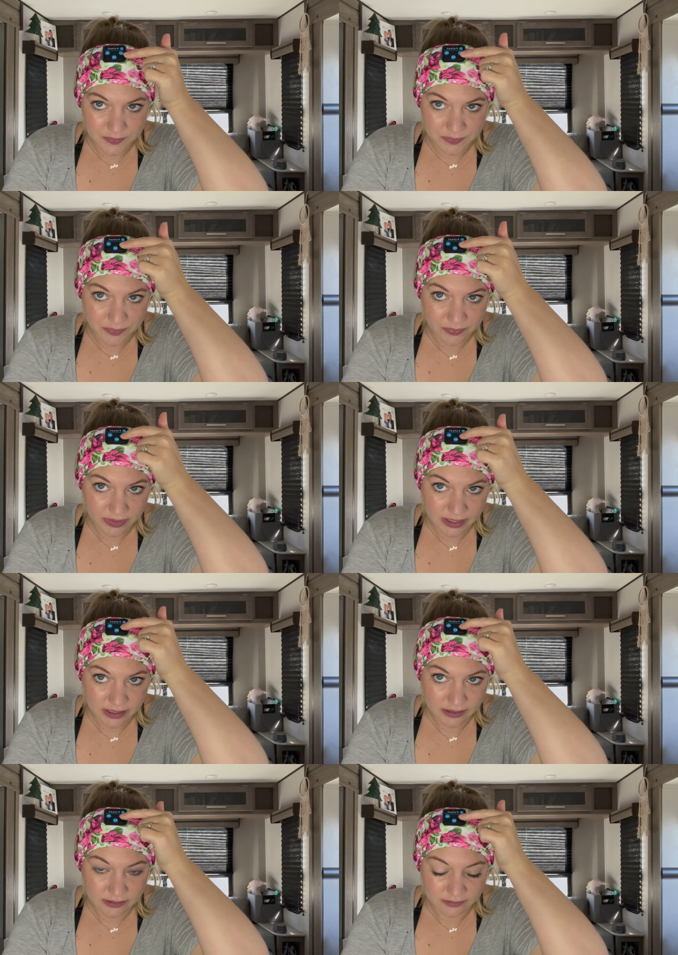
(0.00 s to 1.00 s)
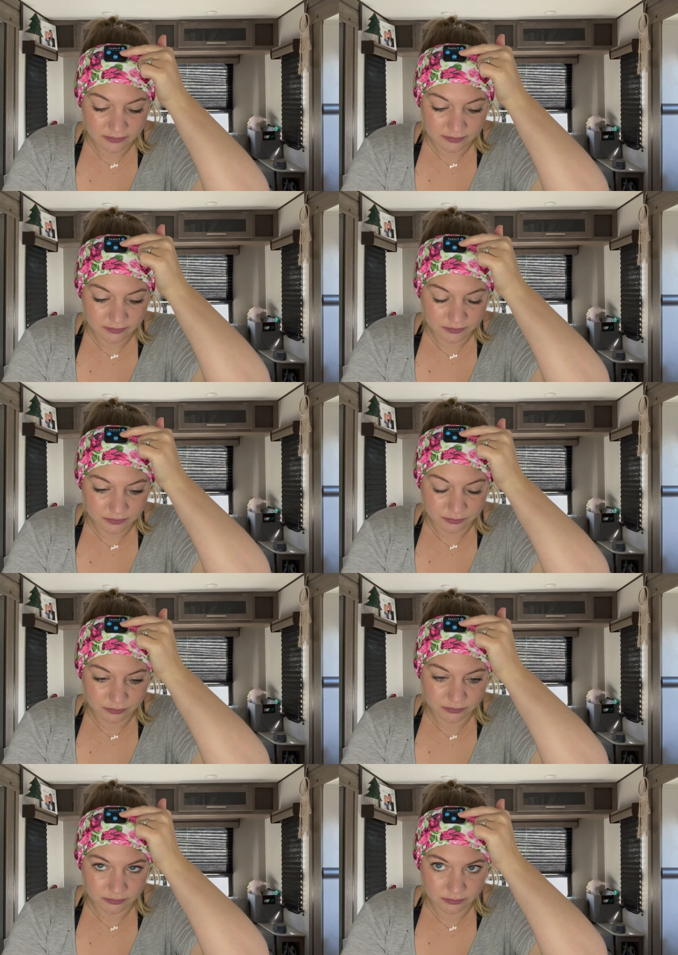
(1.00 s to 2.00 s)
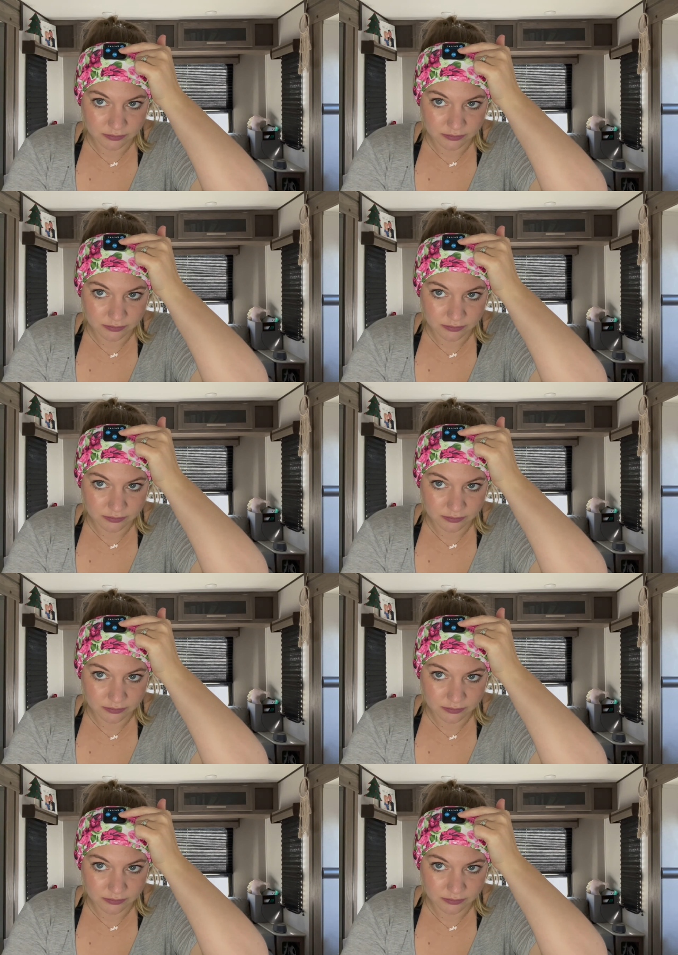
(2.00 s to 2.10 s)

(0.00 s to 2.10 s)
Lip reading: Nothing is said.